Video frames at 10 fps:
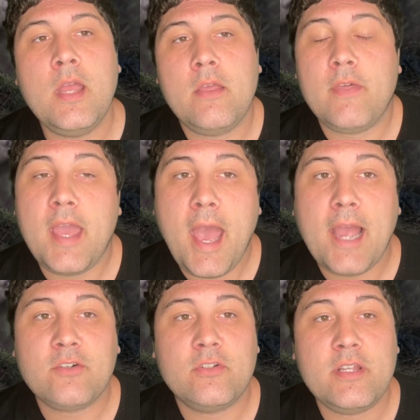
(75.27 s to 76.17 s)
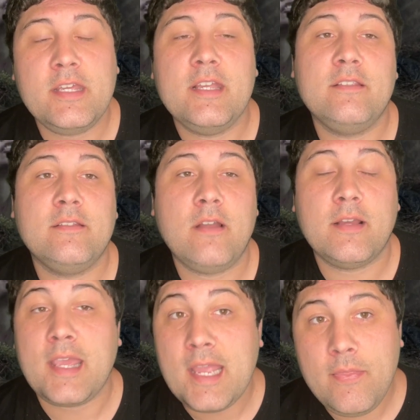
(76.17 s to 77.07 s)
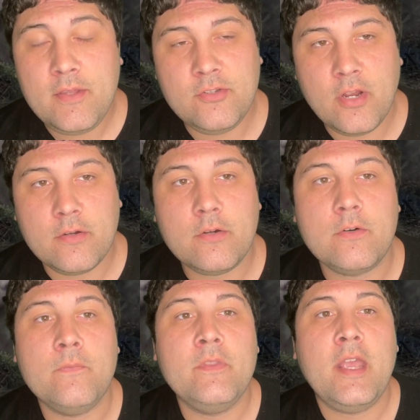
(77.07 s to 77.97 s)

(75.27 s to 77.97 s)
they actually get stuck in the jungle